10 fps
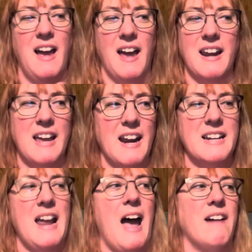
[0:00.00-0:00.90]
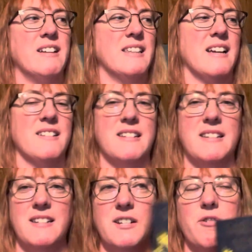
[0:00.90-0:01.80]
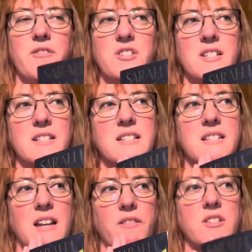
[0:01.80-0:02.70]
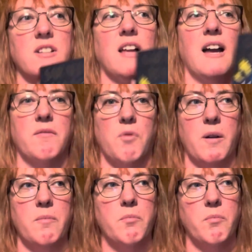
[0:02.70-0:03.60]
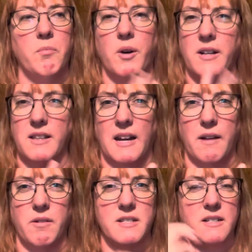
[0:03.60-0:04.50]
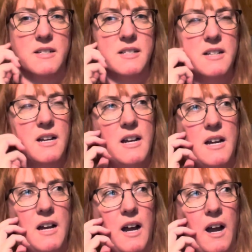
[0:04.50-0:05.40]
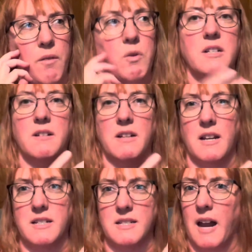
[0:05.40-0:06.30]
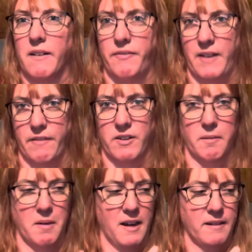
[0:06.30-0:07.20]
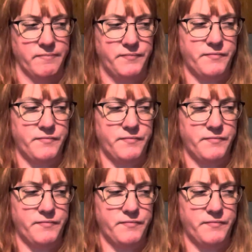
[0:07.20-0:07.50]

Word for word: And again, I didn't have anything else to do. It was just, it was a lot in one book that I wasn't, I wasn't, it's not a favorite of mine.